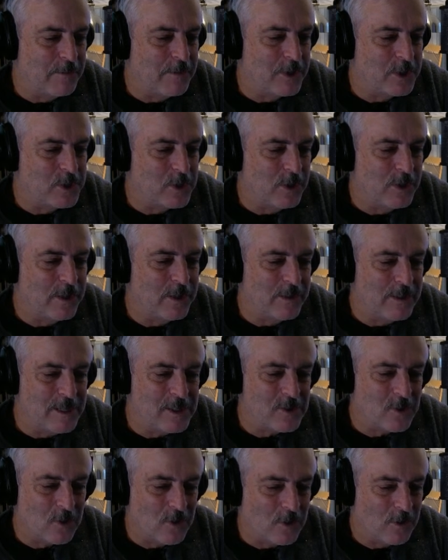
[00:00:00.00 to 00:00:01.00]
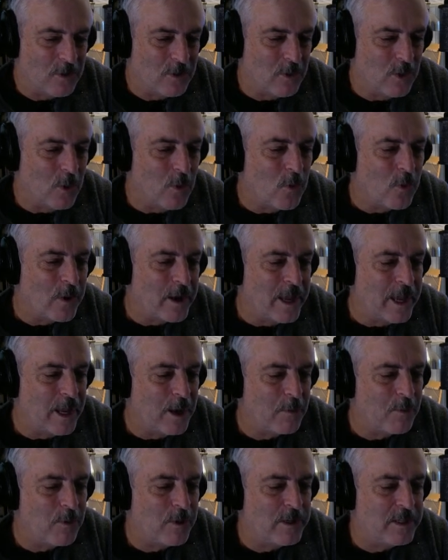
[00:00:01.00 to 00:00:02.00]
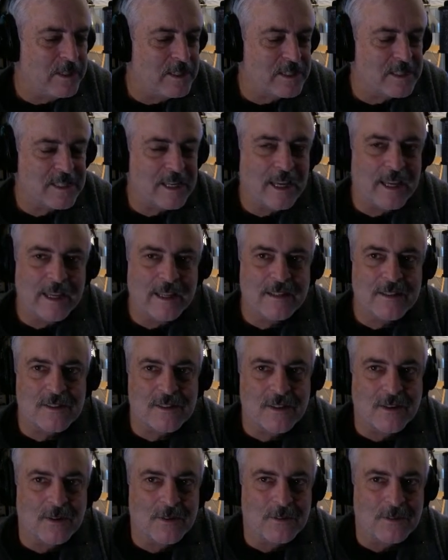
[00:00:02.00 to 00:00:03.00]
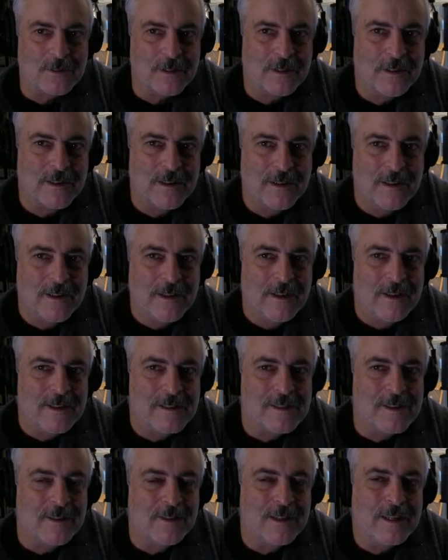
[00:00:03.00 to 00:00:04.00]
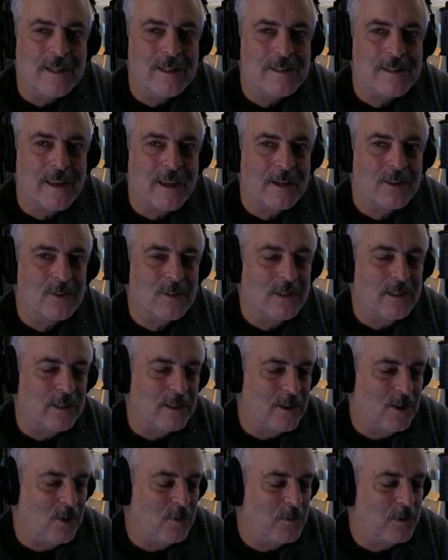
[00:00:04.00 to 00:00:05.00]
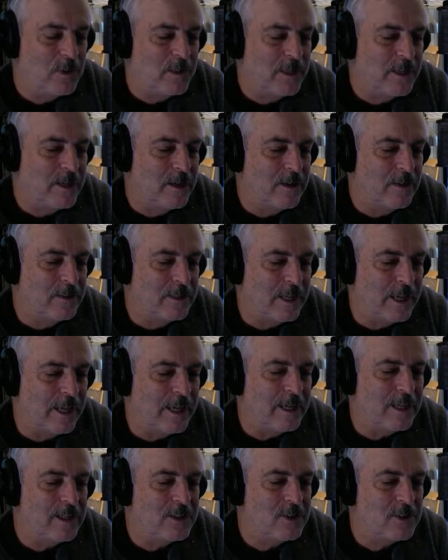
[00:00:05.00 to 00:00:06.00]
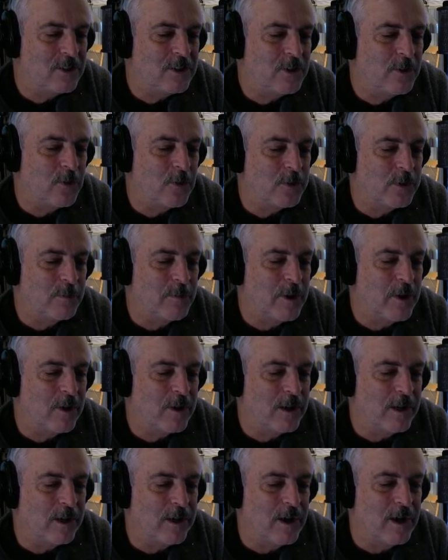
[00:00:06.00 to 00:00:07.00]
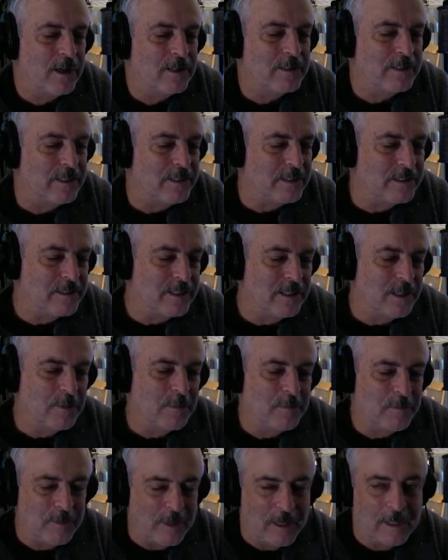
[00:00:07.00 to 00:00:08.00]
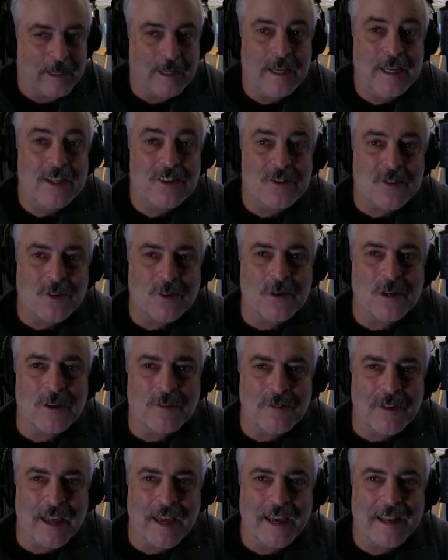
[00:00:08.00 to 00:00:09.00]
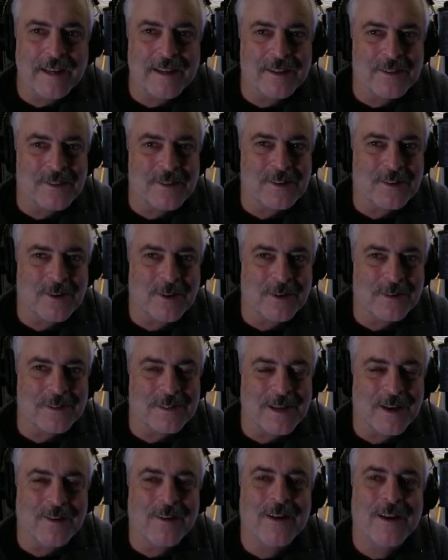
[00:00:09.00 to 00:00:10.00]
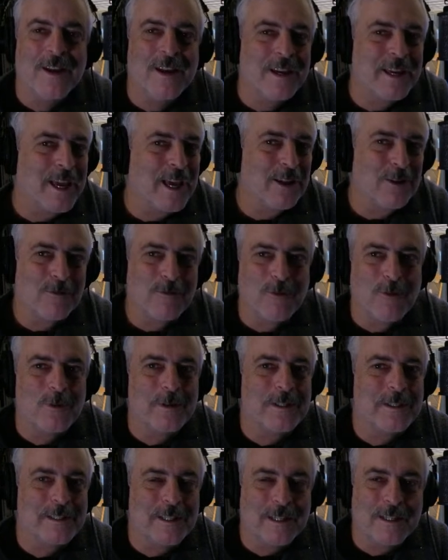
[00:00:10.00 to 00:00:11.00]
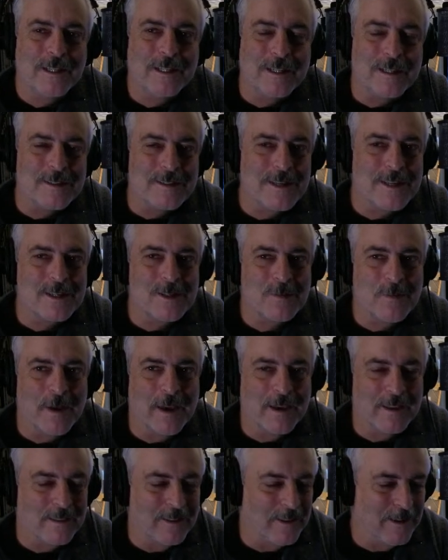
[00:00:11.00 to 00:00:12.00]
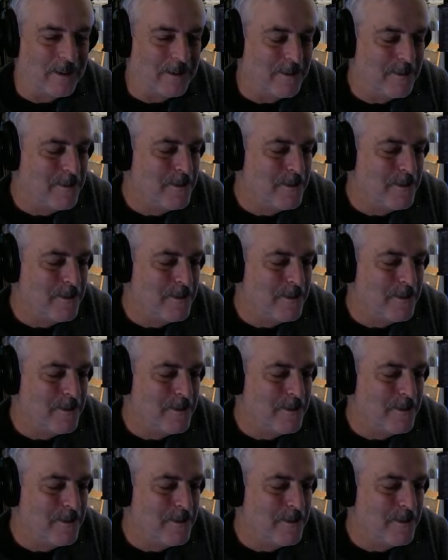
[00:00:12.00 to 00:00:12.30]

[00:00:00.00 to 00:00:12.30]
going to show you, these are Lower Cambrian sandstones. So these actually accumulated on the edge of the North American continent in eastern Nevada, as it turns out. California didn't exist back then.